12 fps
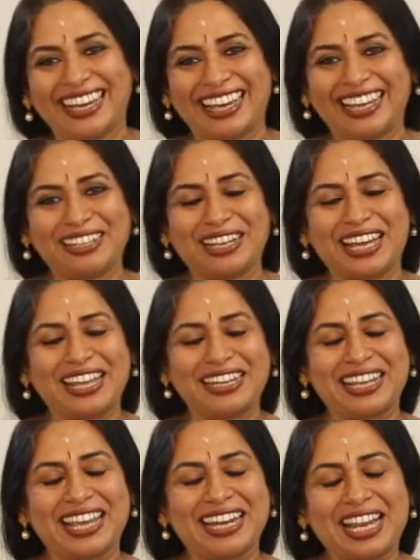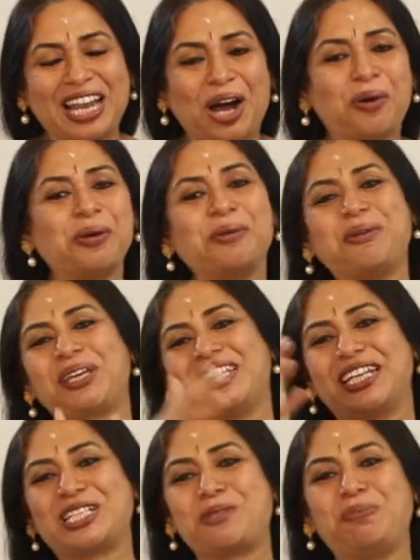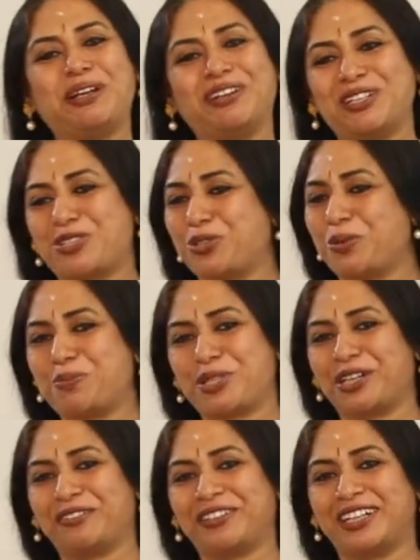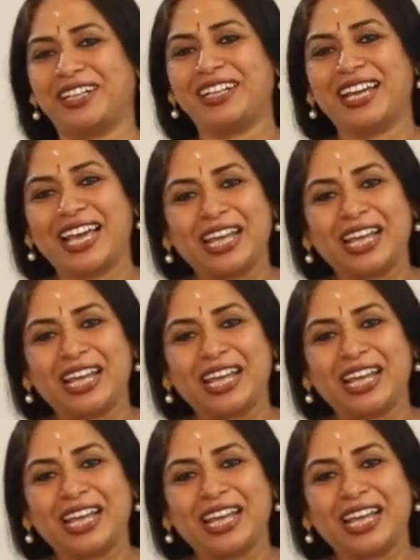and allowing me the experience to observe her.